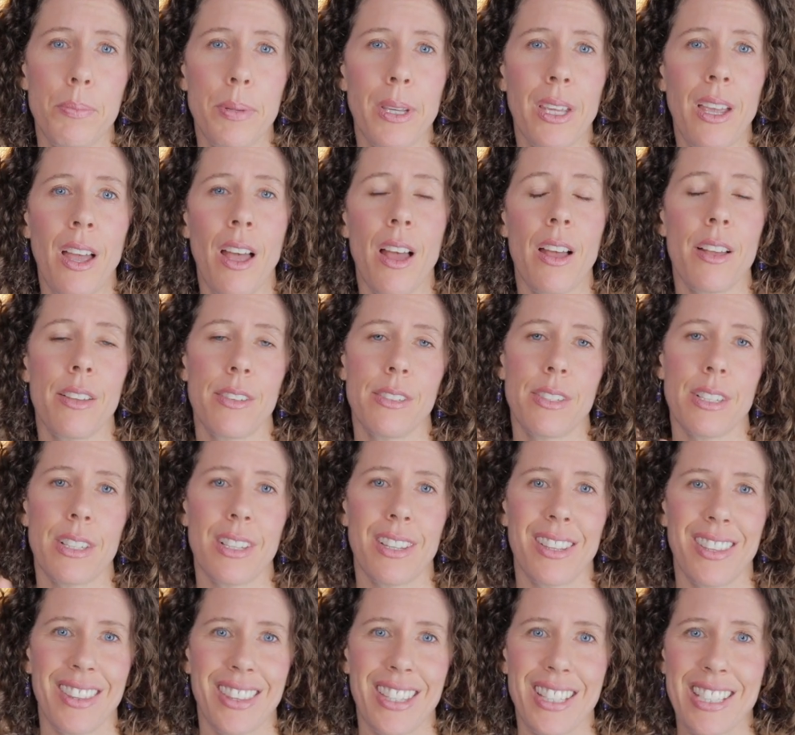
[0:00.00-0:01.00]
because
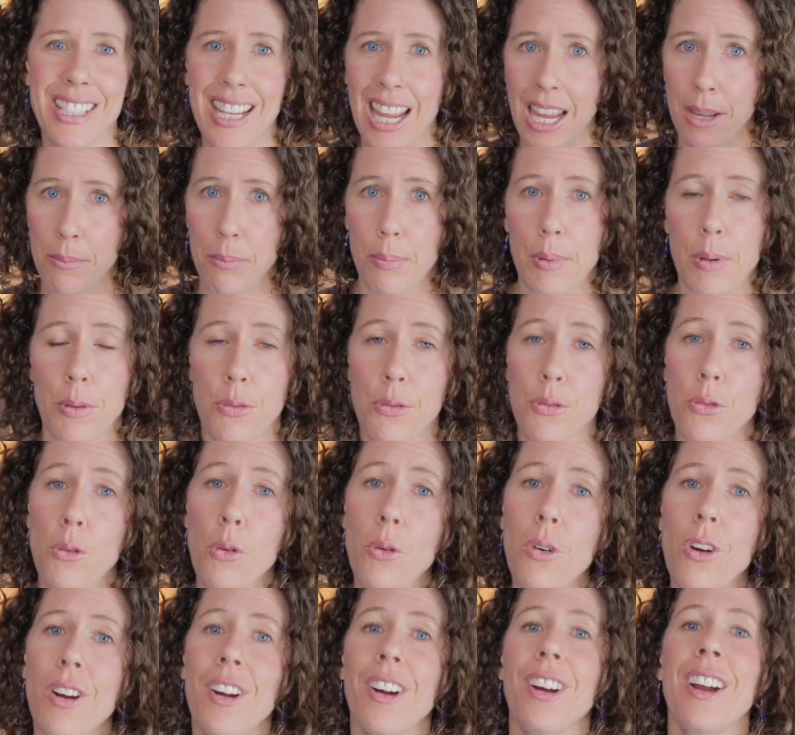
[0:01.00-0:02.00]
the day
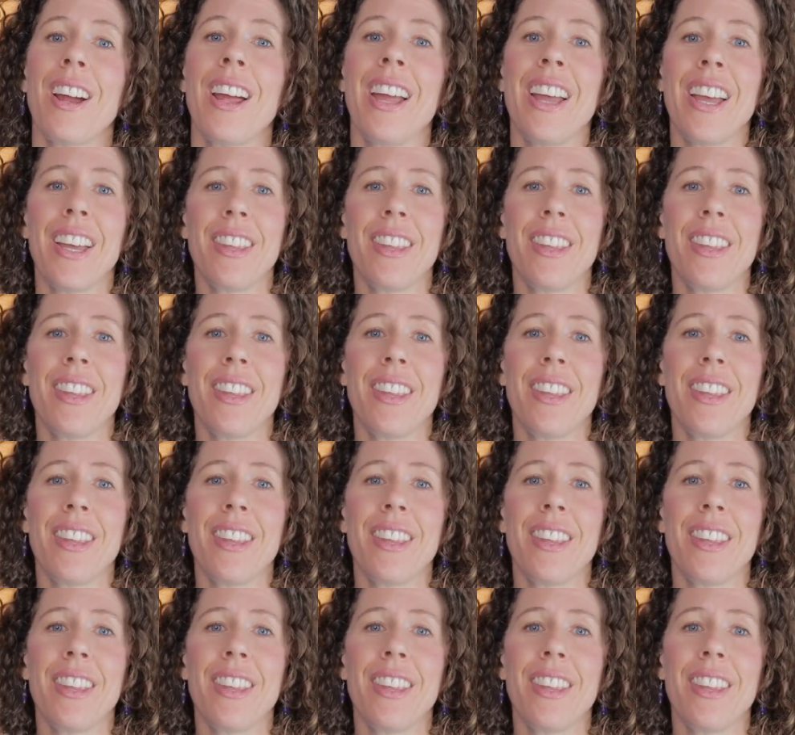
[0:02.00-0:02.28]
before